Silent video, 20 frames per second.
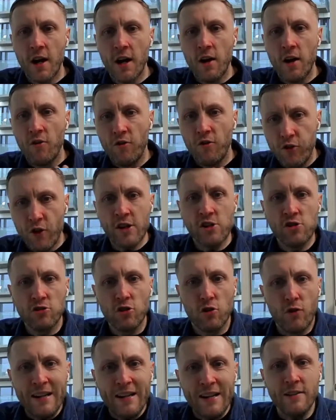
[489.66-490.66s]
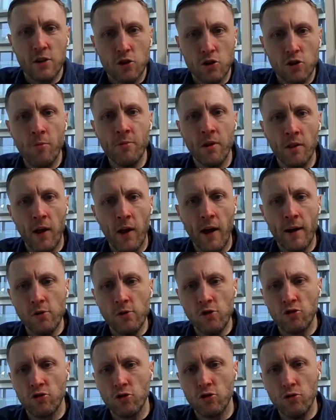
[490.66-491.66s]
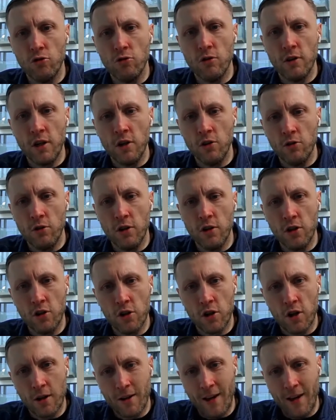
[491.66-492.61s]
French is already the dominant language, so you know you're, you're,